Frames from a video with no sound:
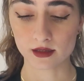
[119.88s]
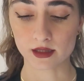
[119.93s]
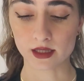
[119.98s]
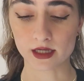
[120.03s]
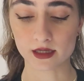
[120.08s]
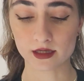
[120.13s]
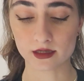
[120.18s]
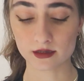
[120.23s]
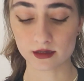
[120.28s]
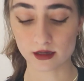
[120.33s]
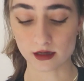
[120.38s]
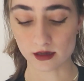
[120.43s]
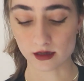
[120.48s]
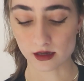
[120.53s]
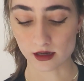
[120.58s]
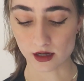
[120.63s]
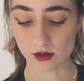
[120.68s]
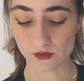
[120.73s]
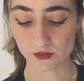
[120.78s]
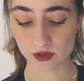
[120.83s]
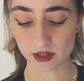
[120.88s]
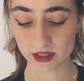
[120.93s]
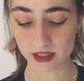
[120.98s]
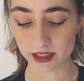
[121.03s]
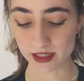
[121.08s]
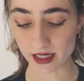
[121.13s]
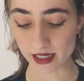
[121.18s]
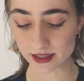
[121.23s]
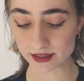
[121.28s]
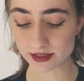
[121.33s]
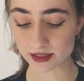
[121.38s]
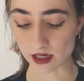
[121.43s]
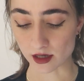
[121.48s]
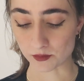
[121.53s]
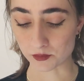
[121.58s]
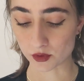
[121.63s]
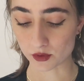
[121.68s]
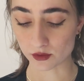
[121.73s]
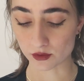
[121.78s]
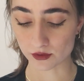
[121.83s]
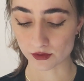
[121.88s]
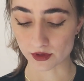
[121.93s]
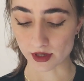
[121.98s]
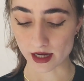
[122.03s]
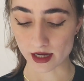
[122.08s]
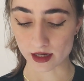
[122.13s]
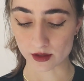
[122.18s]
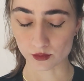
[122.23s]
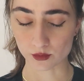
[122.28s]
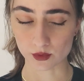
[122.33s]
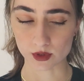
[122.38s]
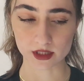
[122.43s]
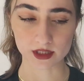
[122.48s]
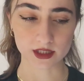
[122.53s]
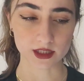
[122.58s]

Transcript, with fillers: like a really nice couple that we